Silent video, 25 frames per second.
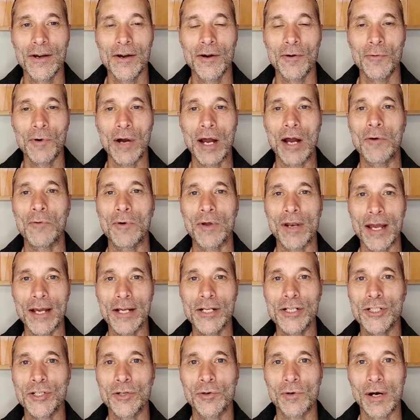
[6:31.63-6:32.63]
wow, when I
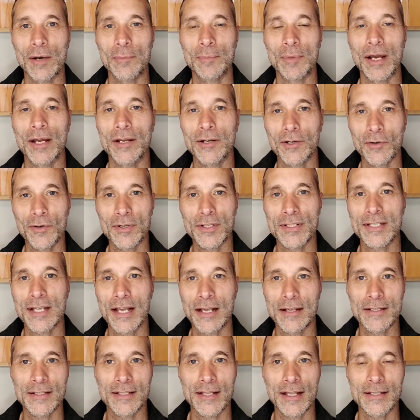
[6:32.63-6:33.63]
show up, I notice
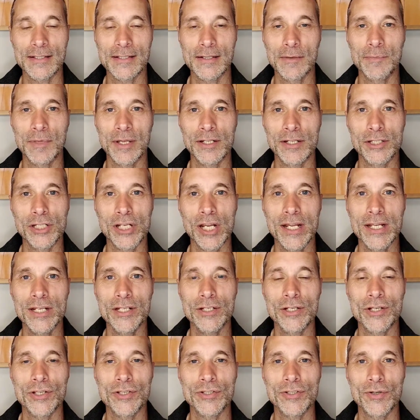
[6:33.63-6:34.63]
that something
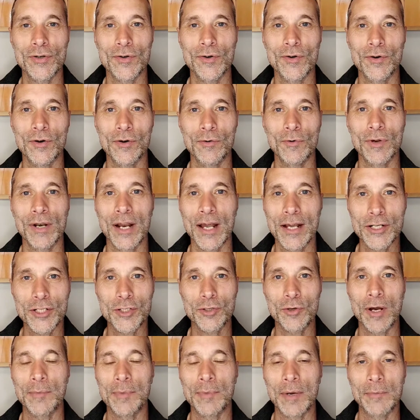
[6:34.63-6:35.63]
changes, or when I
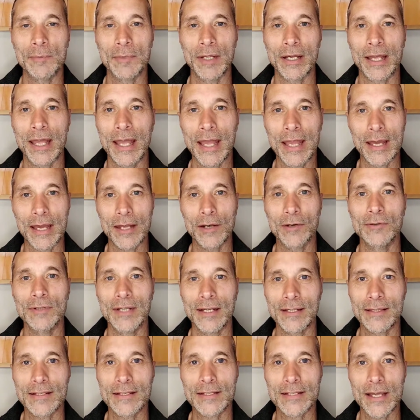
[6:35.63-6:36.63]
show up, I'm like, hey, I don't
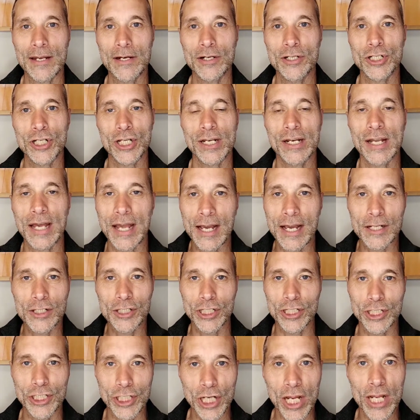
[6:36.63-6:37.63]
like this energy, and I
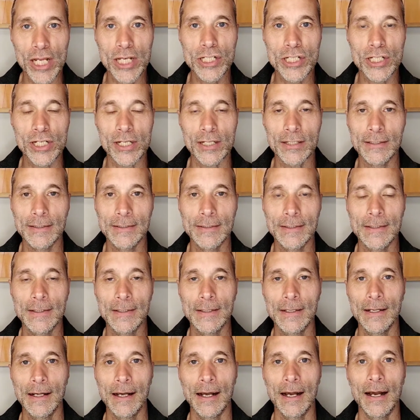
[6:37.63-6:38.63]
actually change it.
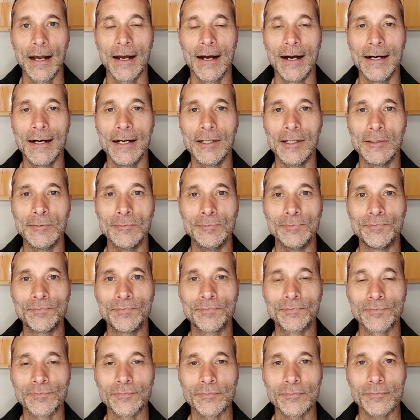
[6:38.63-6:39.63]
Um,
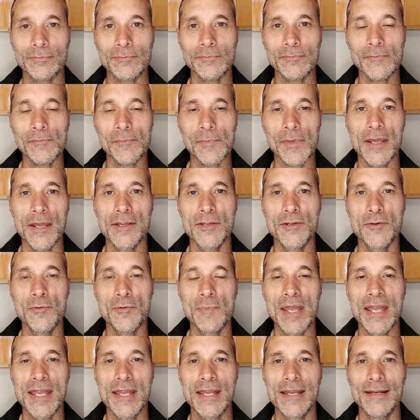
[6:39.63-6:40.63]
you
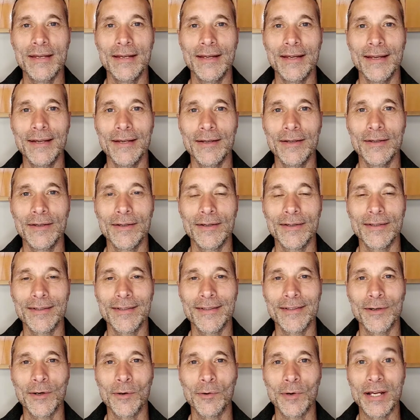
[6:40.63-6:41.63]
may,
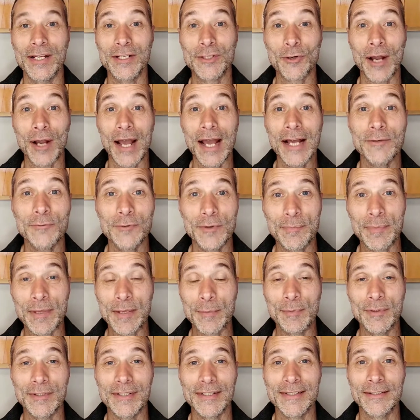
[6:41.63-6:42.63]
interact with
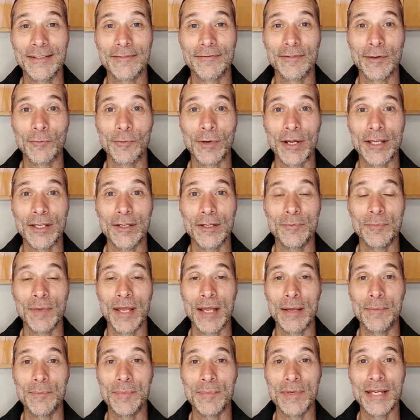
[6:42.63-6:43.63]
people in a different way. You
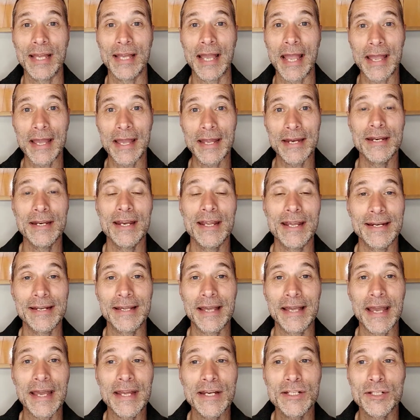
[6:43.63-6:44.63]
may be
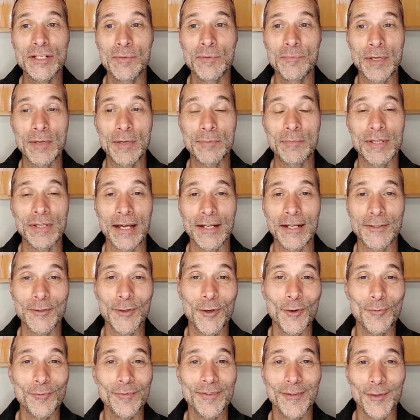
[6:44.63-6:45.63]
engage some people that
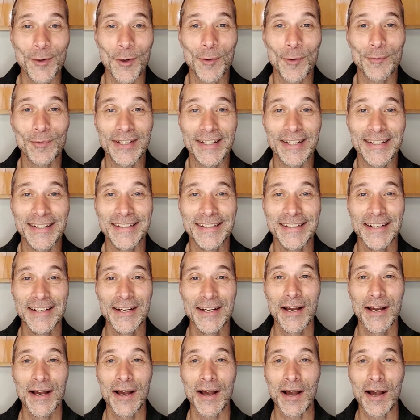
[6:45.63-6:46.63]
don't normally
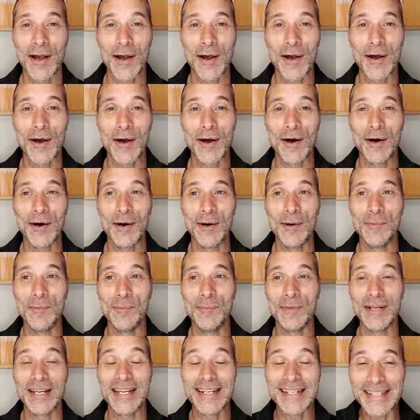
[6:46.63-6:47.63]

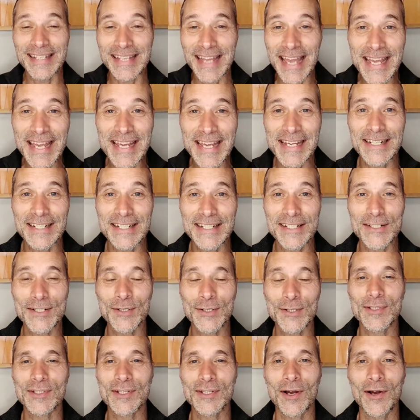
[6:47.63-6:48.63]
engage.
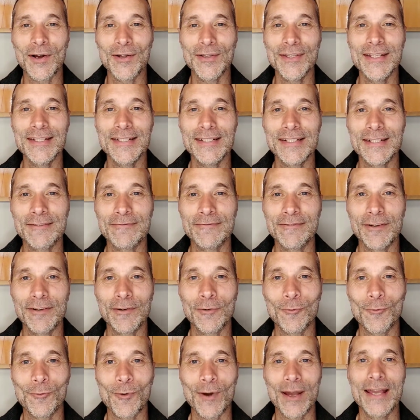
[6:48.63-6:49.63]
So it's all these different
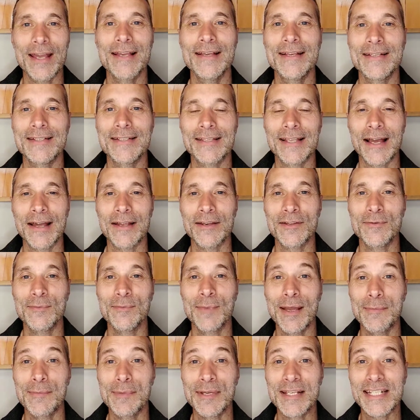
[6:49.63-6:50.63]
ways that you
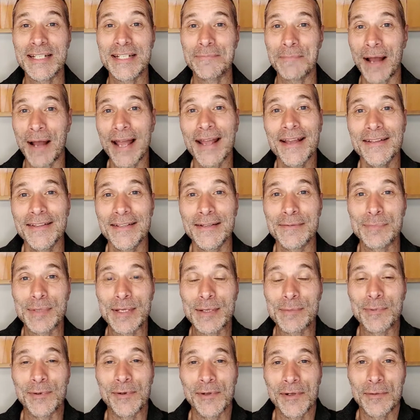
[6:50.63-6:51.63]
maybe smile at
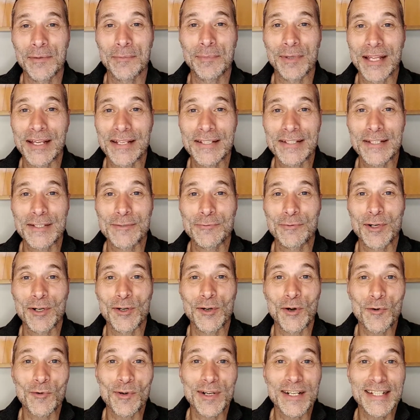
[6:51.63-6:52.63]
people in places where
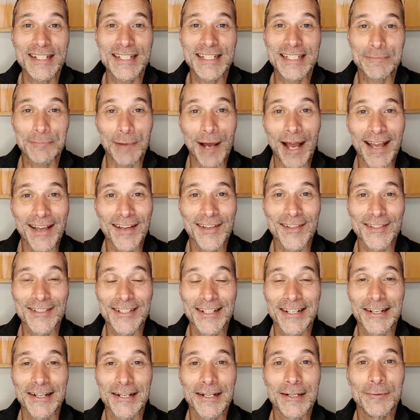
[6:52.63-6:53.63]
nobody smiles
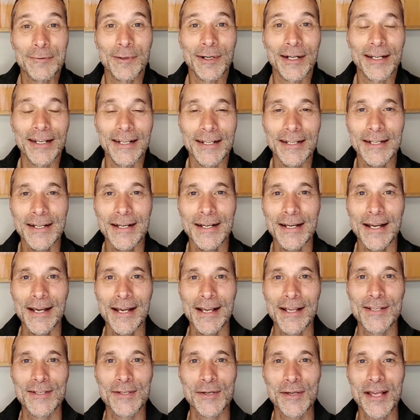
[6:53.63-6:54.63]
at anyone.
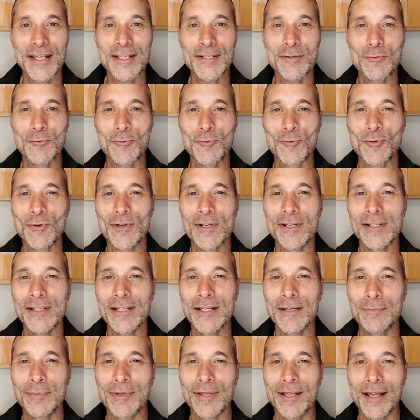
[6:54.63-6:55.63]
So that's
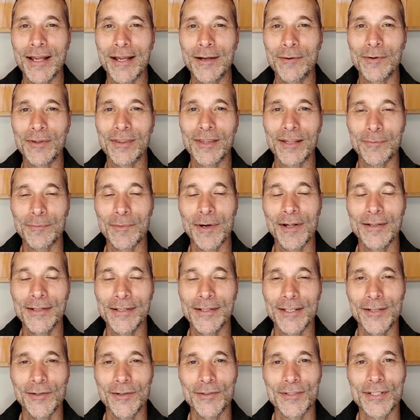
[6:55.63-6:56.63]
really playing with the
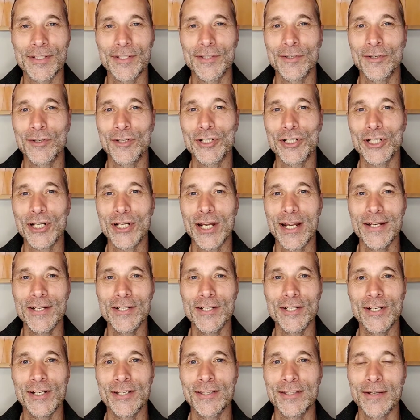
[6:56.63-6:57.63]
molecules, and you're
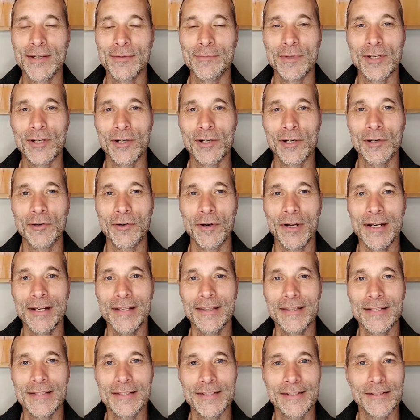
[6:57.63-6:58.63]
changing them, and you're creating
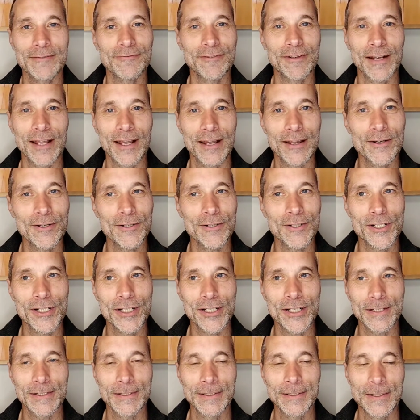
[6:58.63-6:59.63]
this different
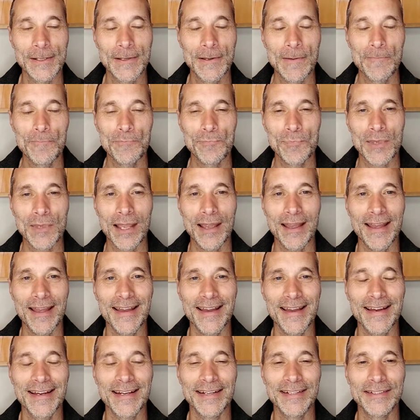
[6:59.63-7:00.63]
energy.
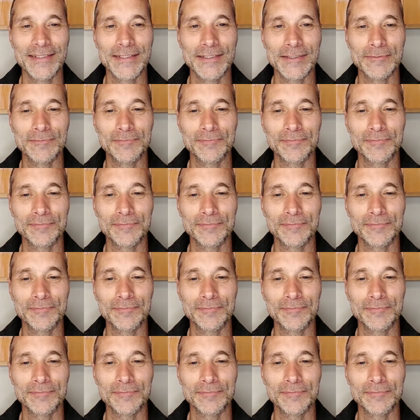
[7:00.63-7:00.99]
And